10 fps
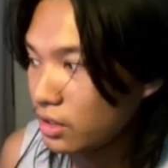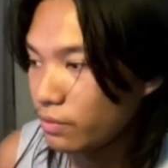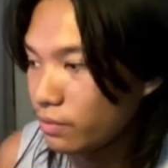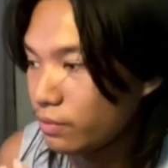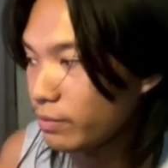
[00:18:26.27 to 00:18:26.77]

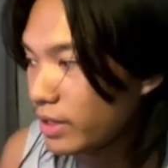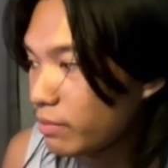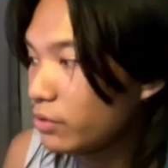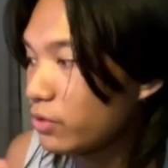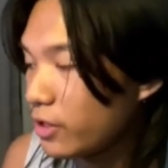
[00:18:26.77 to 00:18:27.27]
would be
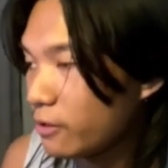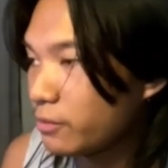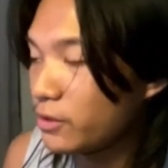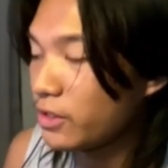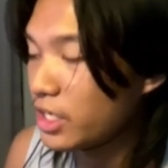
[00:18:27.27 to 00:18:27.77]
able to help
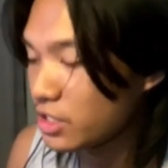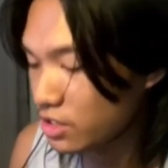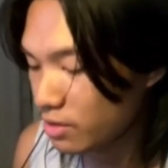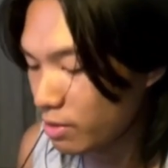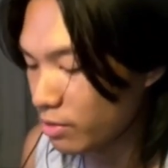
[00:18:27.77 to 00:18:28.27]
your
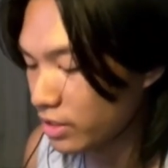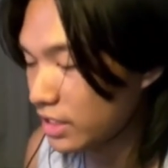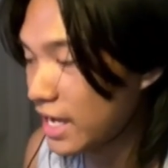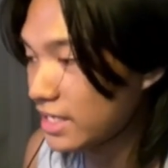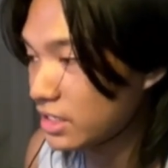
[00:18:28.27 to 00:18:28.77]
agent remember it
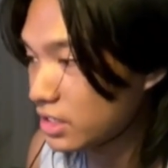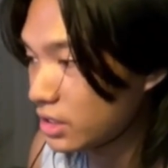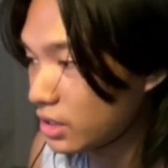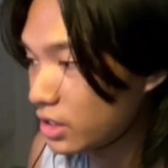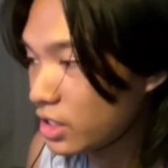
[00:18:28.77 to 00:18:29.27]
has a
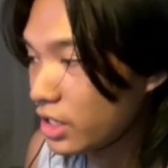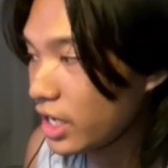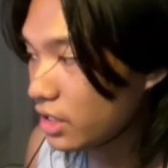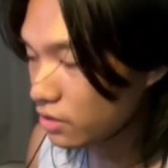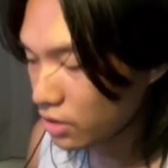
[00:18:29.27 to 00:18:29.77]
skill.
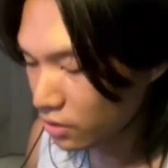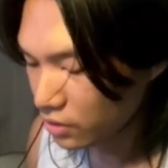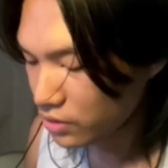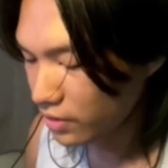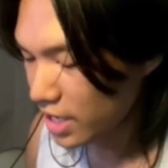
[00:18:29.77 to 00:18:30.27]
And you can
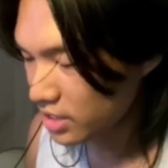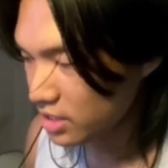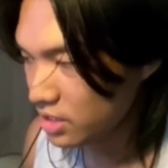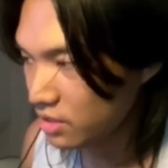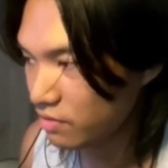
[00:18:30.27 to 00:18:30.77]
also
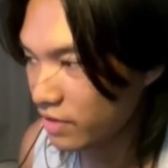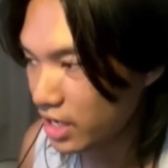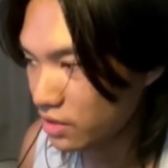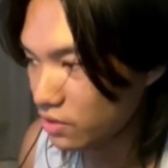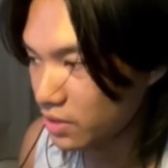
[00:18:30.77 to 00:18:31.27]
access it
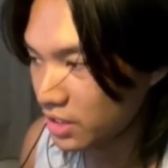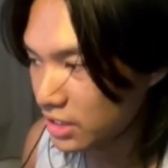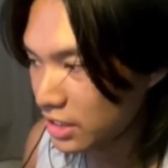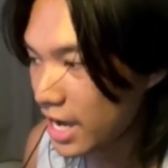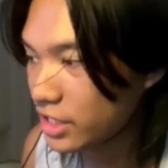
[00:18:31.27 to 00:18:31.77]
via doing
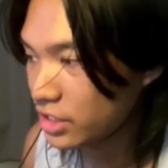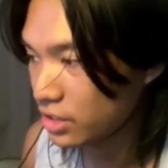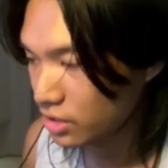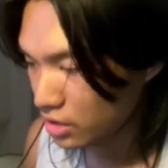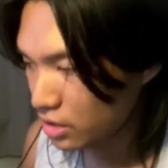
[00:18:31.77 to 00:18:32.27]
slash
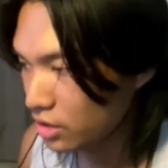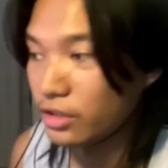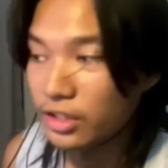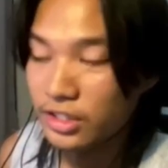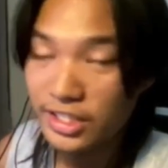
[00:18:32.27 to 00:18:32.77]

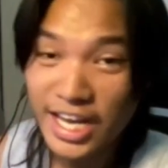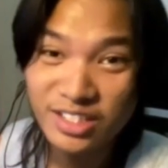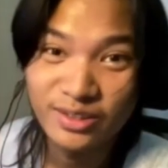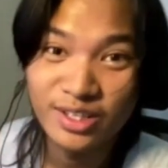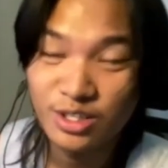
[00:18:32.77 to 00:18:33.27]

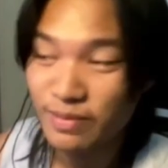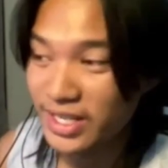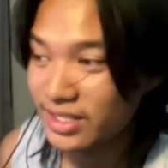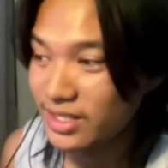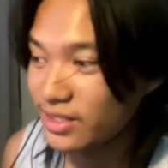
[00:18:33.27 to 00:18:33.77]
knowledge
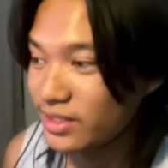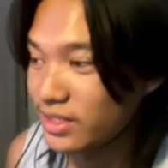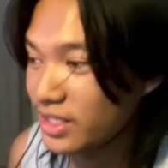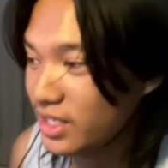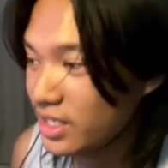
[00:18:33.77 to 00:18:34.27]
base.
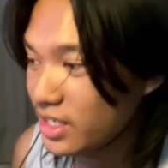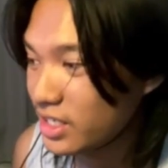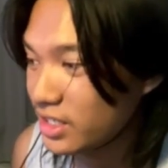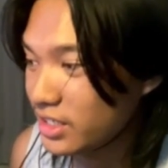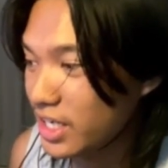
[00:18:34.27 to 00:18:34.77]
See,
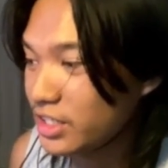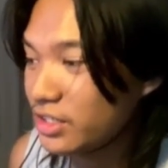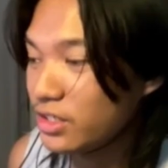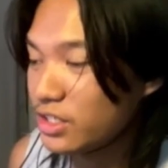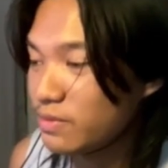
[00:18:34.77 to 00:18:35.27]
slash
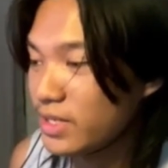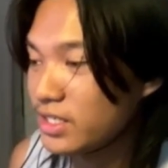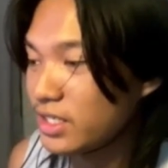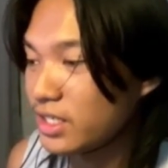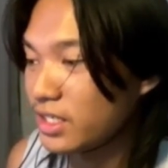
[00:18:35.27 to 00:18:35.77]
knowledge
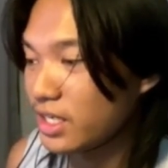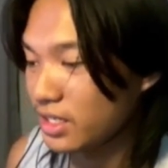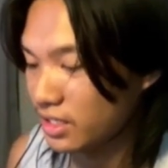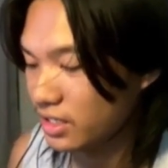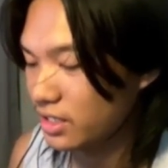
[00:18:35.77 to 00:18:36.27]
base, and
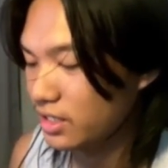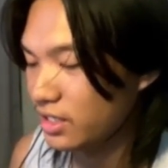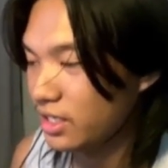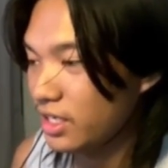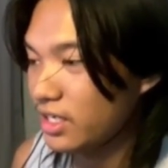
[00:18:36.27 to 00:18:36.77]
then,
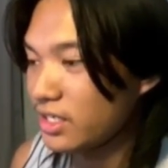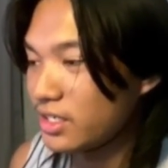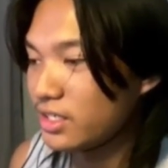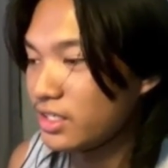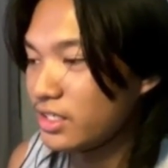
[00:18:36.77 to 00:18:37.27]
hey,
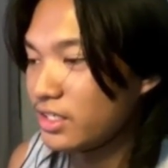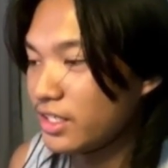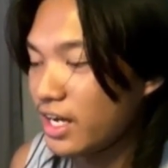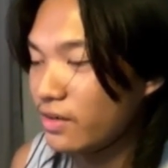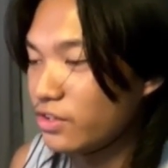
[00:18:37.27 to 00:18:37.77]

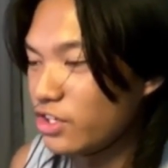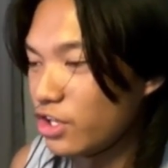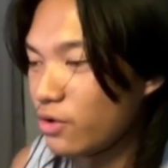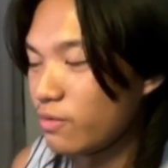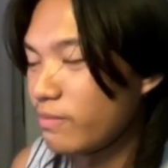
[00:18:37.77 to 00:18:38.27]
now you
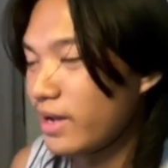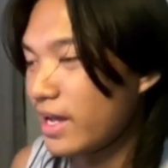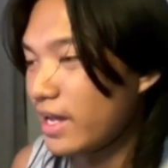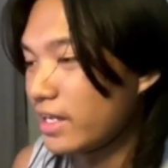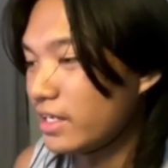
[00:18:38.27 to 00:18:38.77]
know my